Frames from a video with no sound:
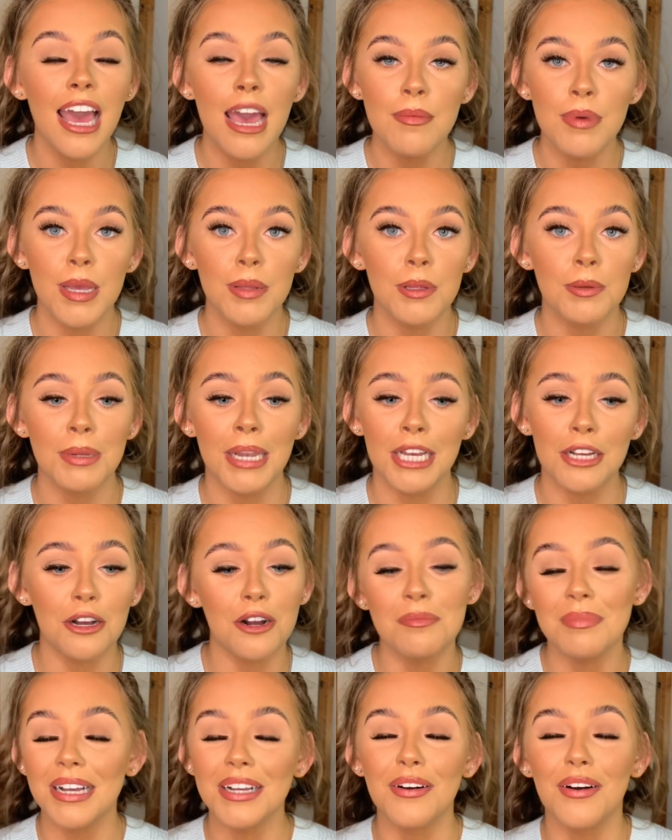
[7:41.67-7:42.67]
People will be like,
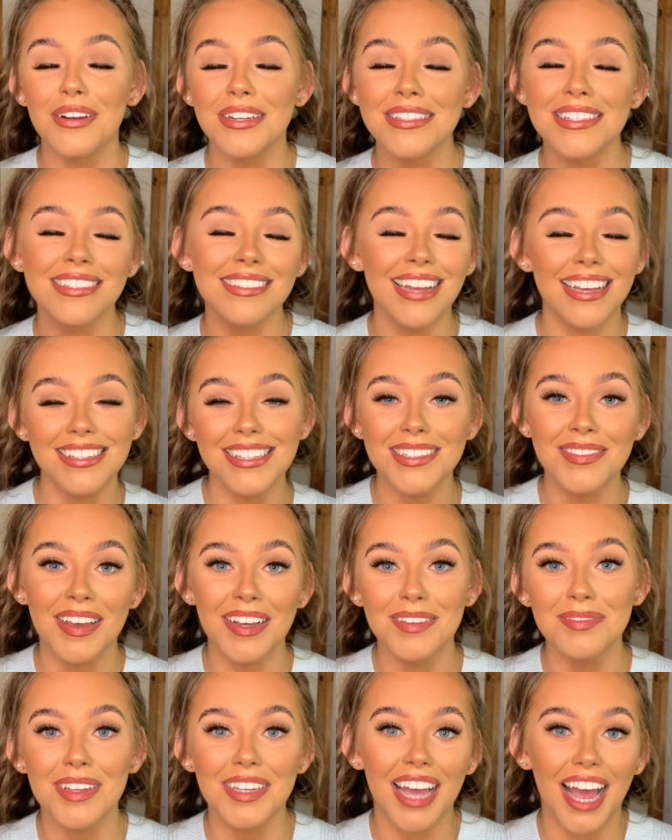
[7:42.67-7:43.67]
oh my god, it's the nicest
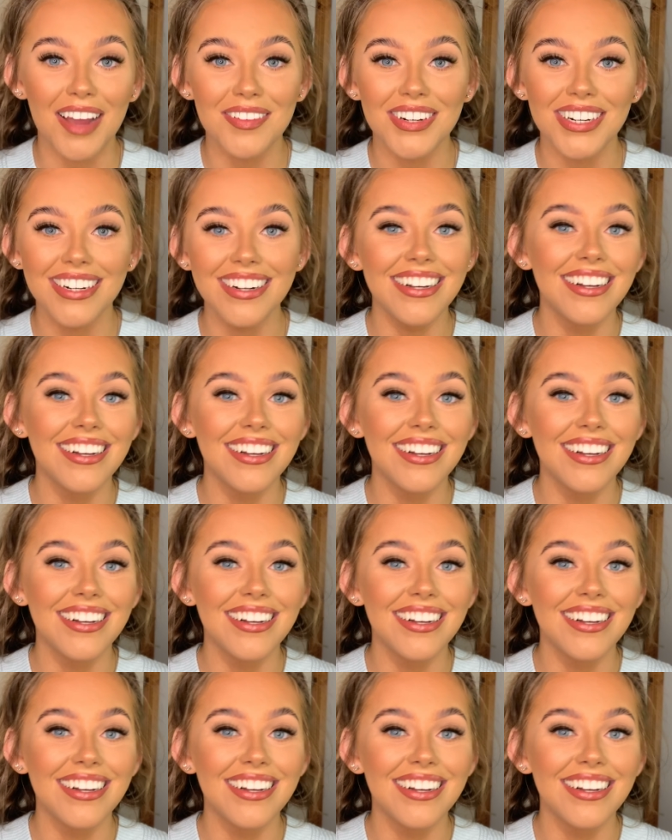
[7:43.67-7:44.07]
makeup look ever.